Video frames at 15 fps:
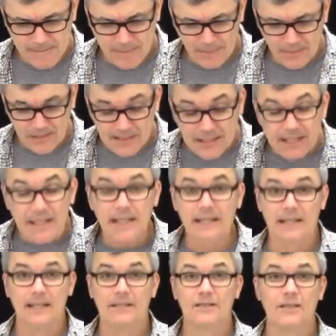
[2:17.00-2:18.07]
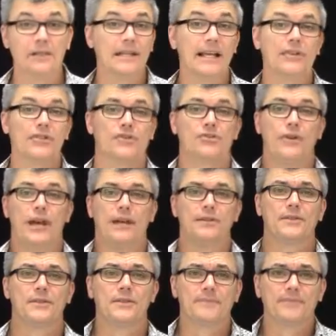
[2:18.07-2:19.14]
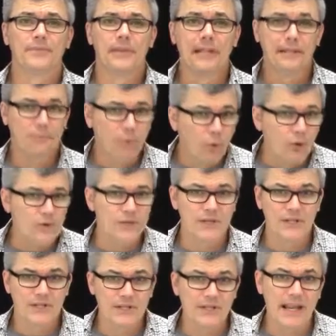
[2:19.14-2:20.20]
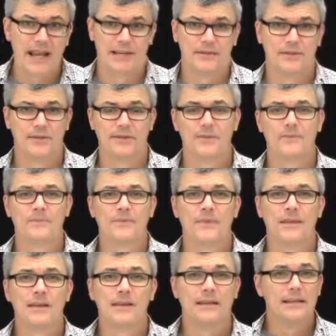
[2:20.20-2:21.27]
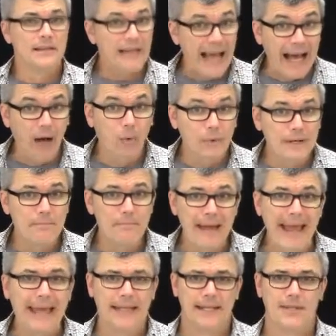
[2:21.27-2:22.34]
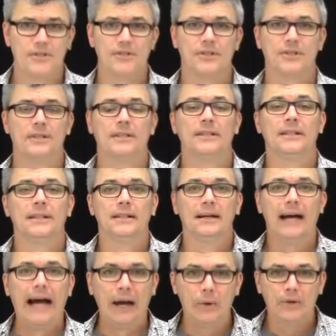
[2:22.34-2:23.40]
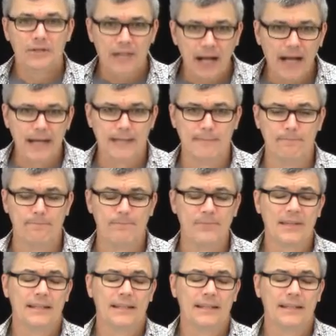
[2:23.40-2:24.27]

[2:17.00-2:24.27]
The key to less stress and more success is how we manage our time.